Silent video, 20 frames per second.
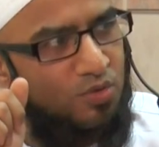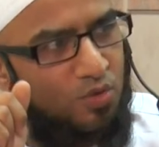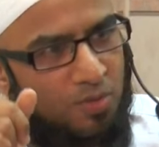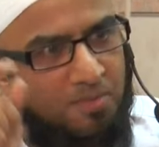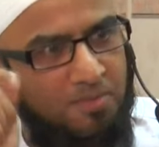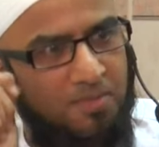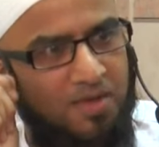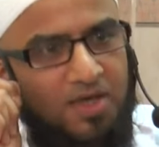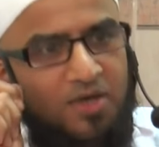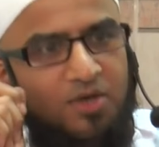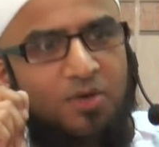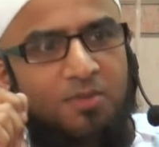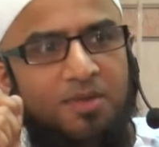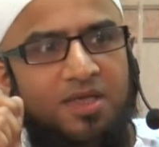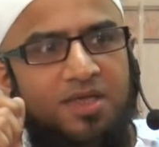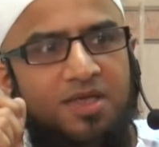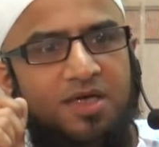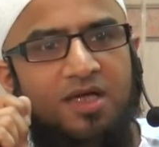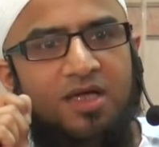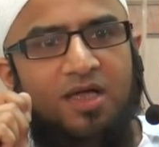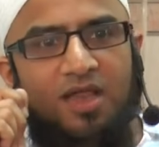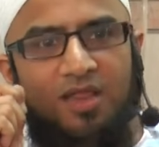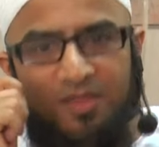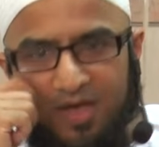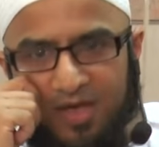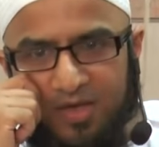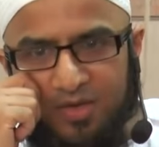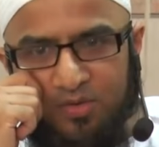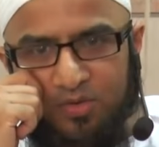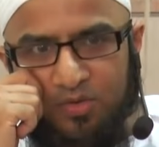Ummak, your mother.
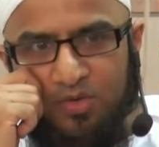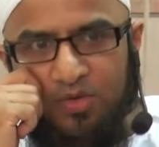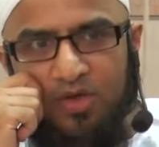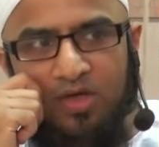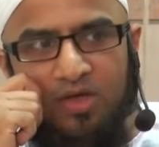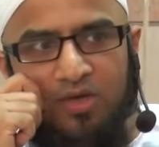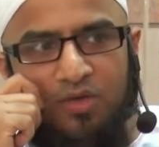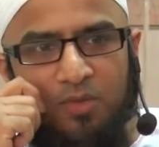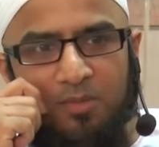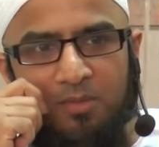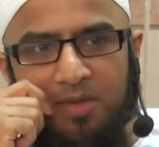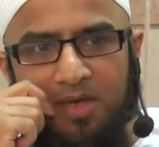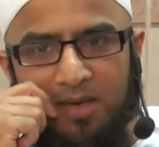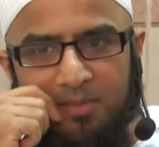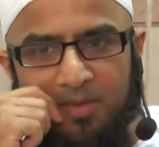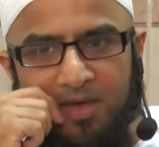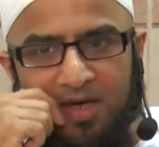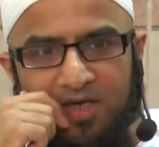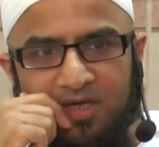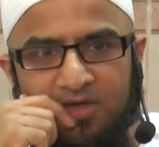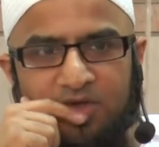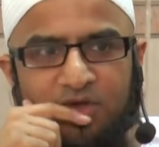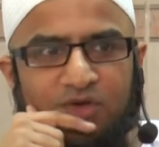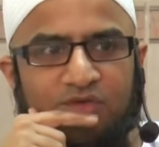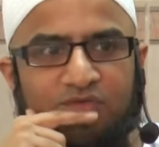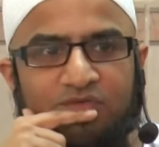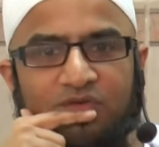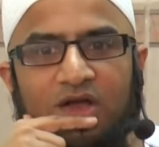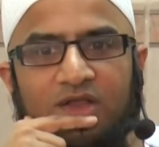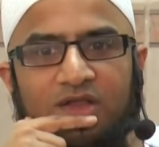Then who? Thumma abaka, then
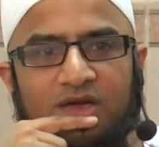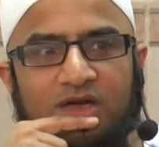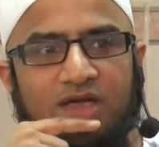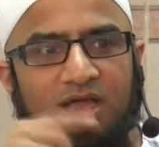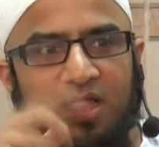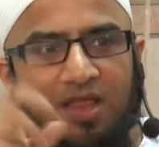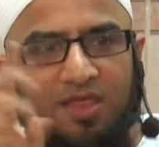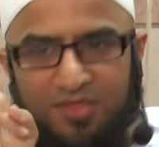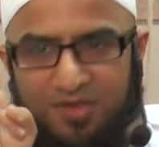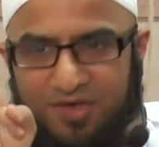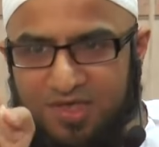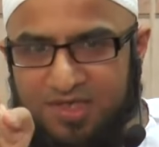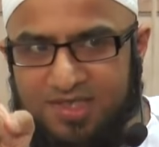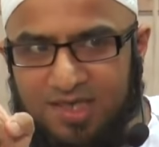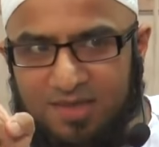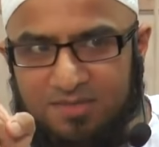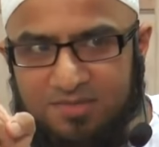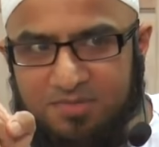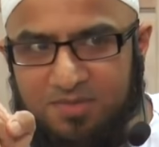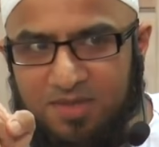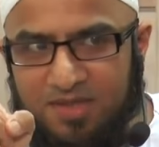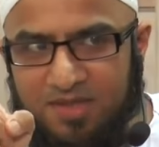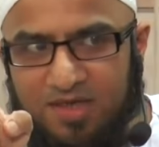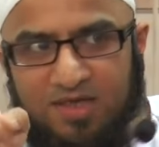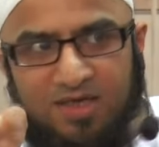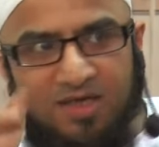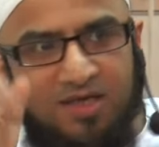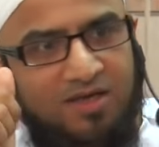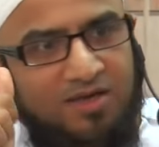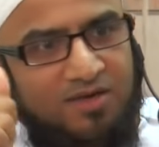your father. Three times
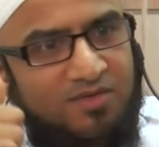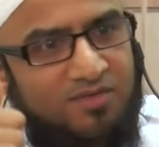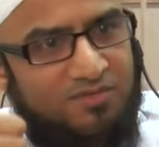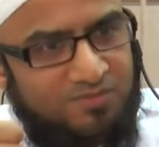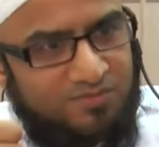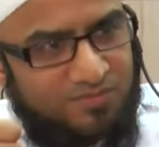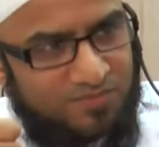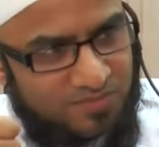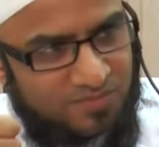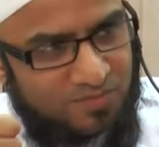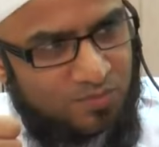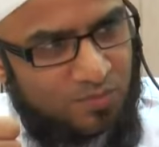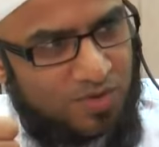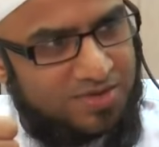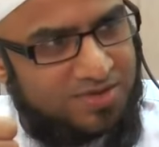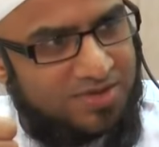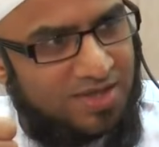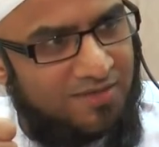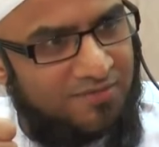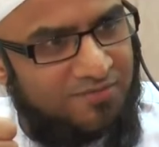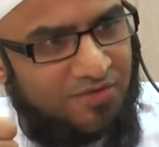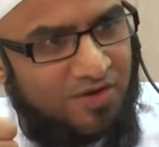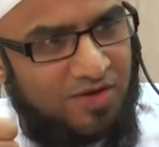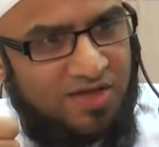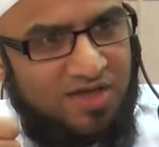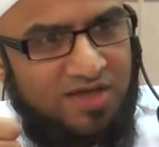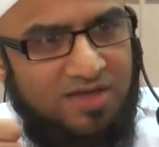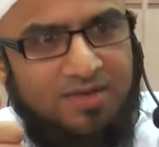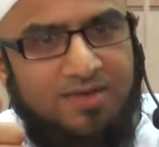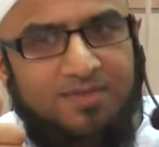mother, one time
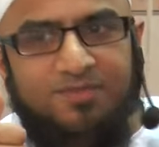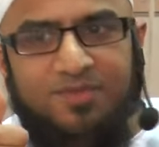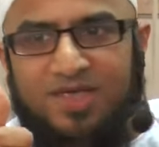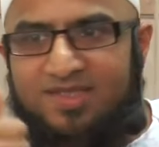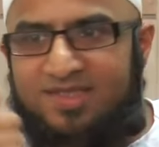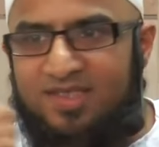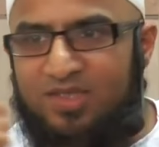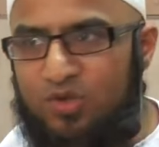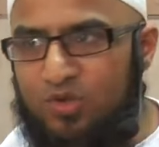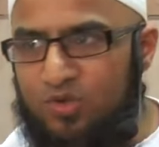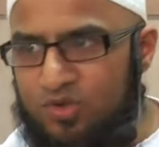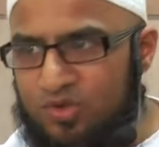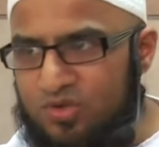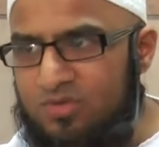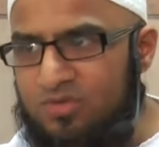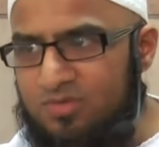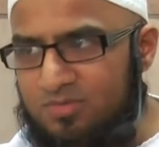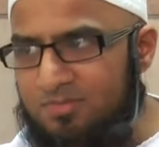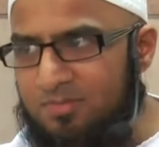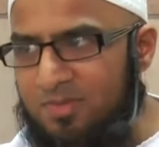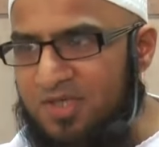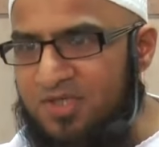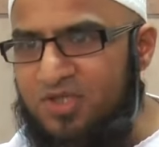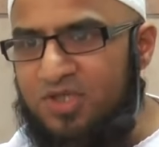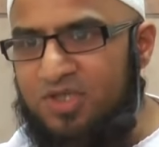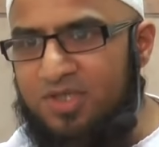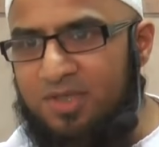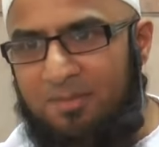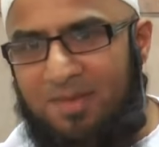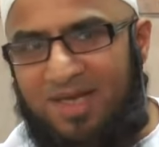father. I said, you
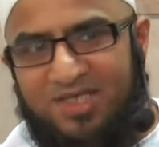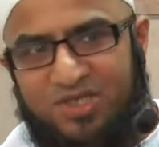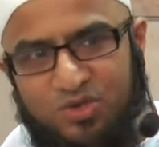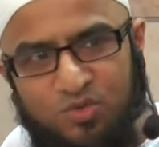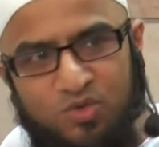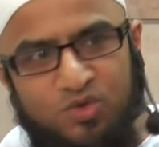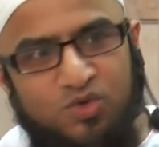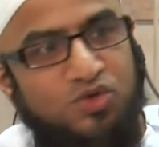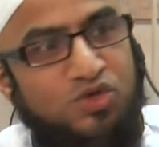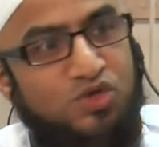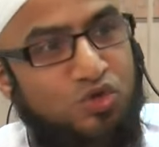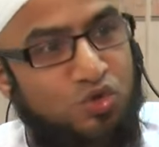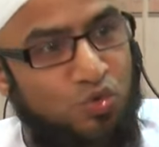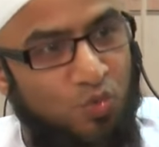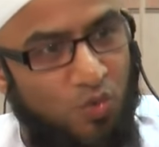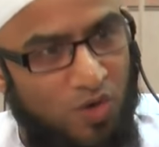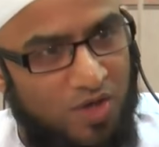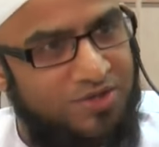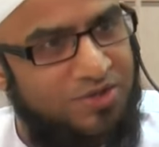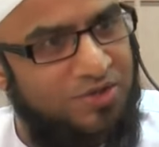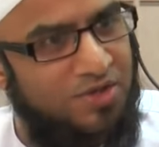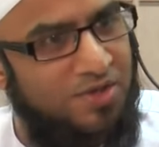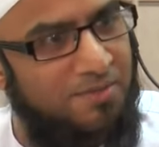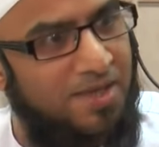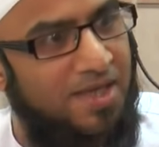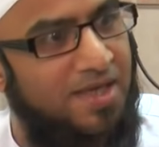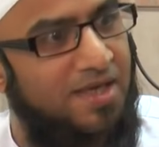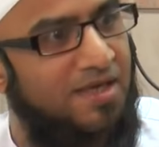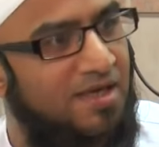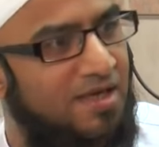mentioned the match which was 2-1 to the
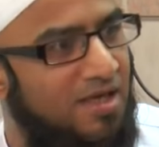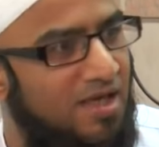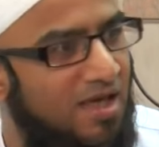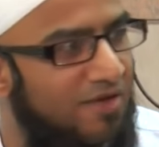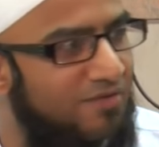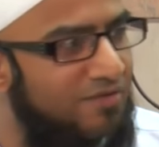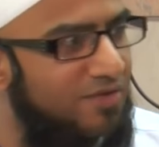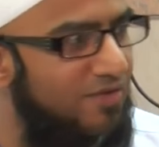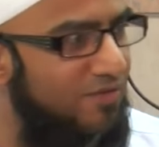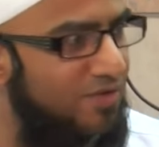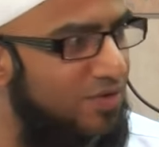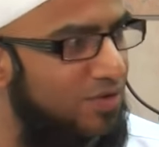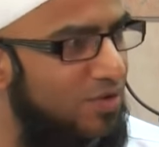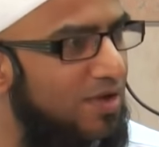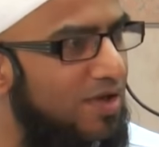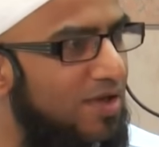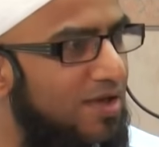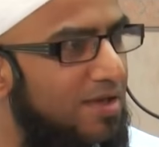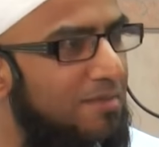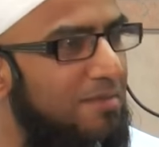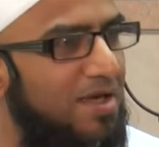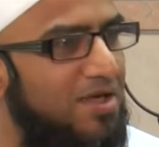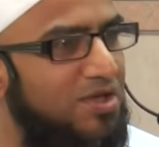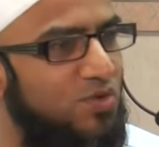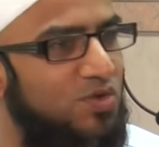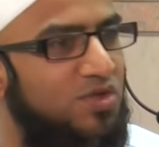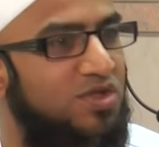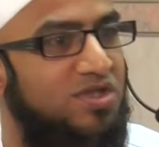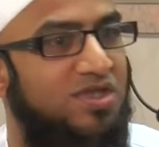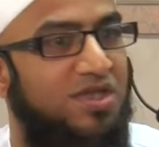men. I've given you another
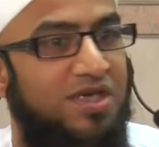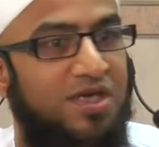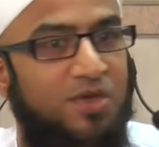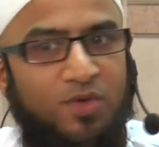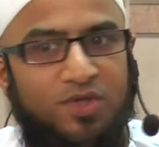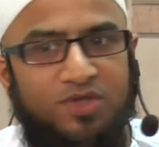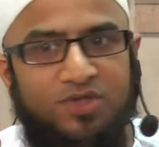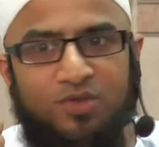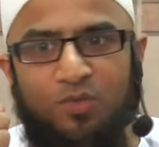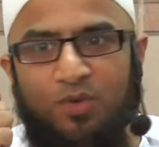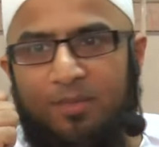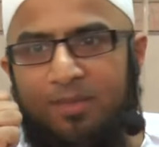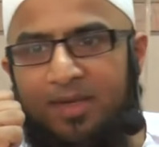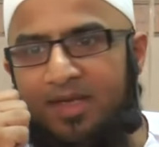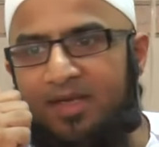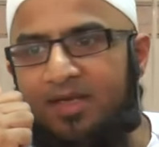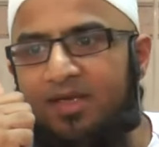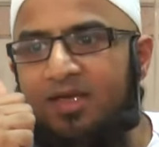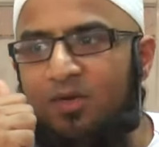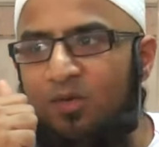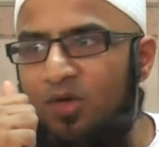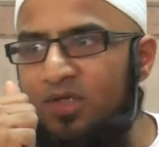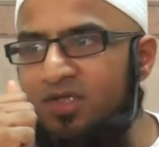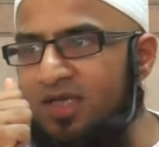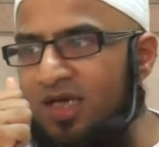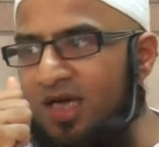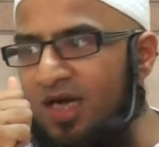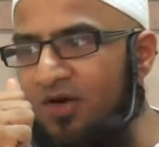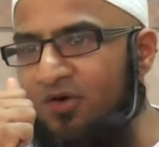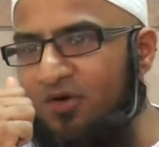match which is 3-1 to women.
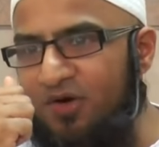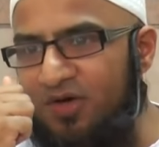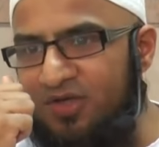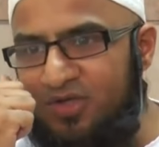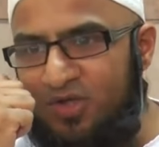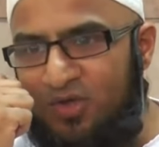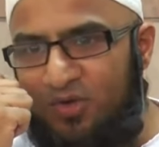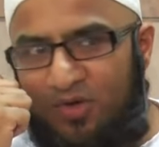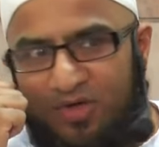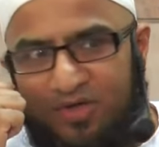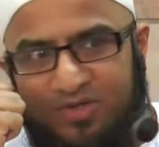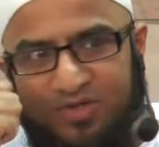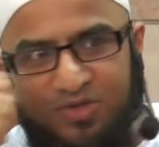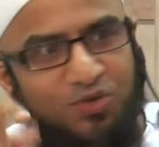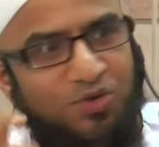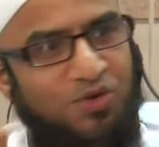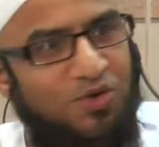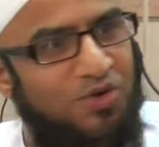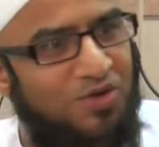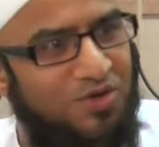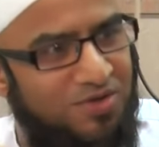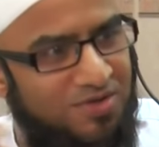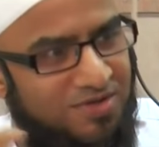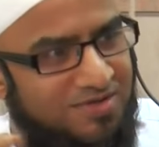What's the aggregate score?